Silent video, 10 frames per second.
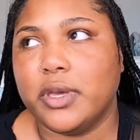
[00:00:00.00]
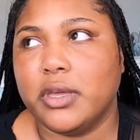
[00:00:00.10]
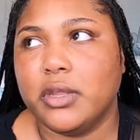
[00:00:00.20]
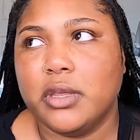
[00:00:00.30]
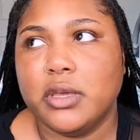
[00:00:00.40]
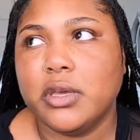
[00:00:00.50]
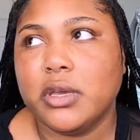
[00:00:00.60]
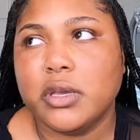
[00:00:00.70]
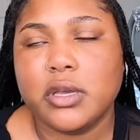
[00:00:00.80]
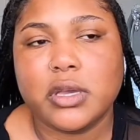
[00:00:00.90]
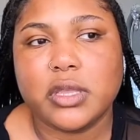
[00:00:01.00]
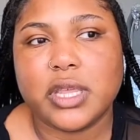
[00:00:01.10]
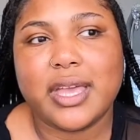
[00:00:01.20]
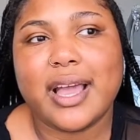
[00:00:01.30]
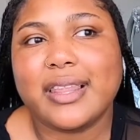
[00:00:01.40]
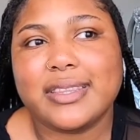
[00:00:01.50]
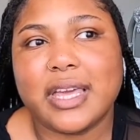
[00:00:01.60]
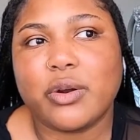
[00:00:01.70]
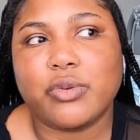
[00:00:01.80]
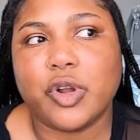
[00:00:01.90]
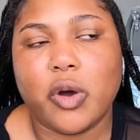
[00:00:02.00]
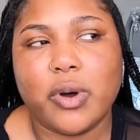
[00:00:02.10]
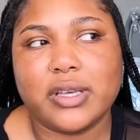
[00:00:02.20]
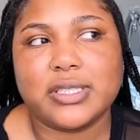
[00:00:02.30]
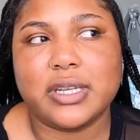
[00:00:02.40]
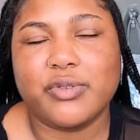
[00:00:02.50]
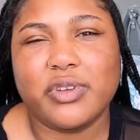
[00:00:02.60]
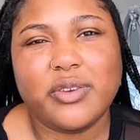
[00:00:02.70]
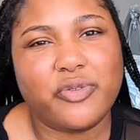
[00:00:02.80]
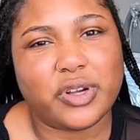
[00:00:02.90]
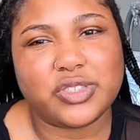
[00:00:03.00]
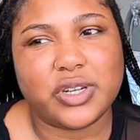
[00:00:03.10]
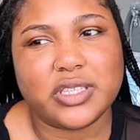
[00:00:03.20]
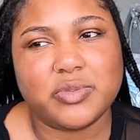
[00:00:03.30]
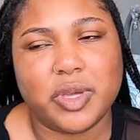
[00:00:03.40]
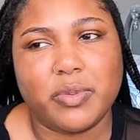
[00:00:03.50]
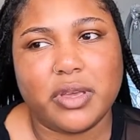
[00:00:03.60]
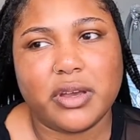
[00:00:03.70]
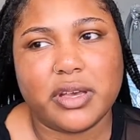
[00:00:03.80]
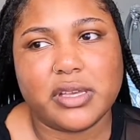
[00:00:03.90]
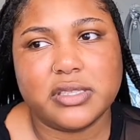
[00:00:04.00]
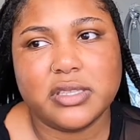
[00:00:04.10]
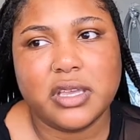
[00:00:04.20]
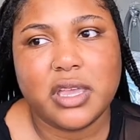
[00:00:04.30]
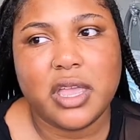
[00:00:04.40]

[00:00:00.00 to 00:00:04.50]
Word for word: it. They act like they don't know us, and it really frustrates me because